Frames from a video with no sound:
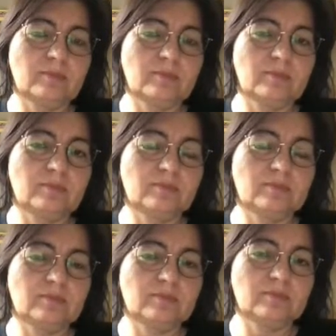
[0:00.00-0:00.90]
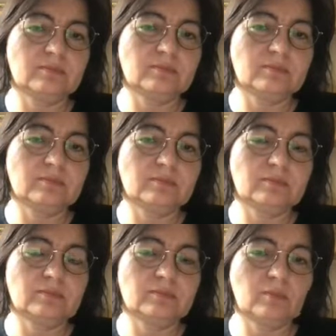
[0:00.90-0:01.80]

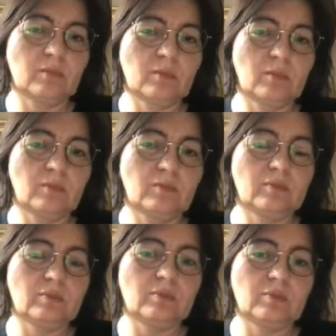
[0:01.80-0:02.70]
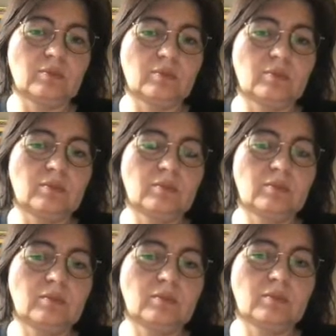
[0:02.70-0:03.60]

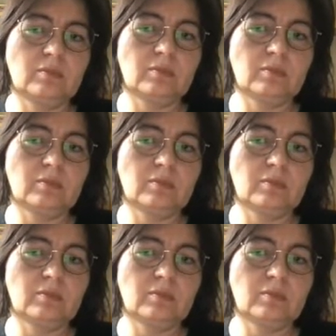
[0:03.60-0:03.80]
No words are spoken by the person on screen.